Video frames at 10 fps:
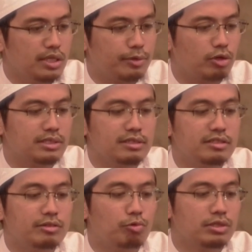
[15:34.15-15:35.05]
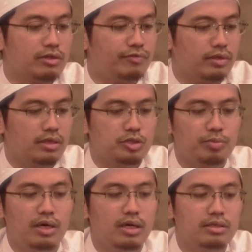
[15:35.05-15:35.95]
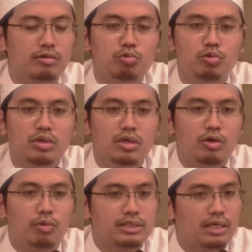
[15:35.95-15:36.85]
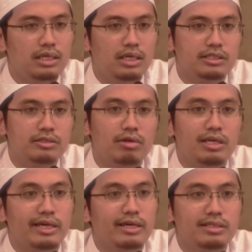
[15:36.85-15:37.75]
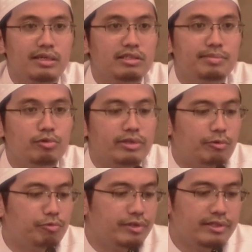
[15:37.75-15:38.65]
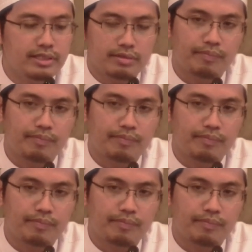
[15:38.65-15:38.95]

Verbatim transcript: Because it is the words of Allah Subhanahu Wa Taala. It's not like any other book that we read,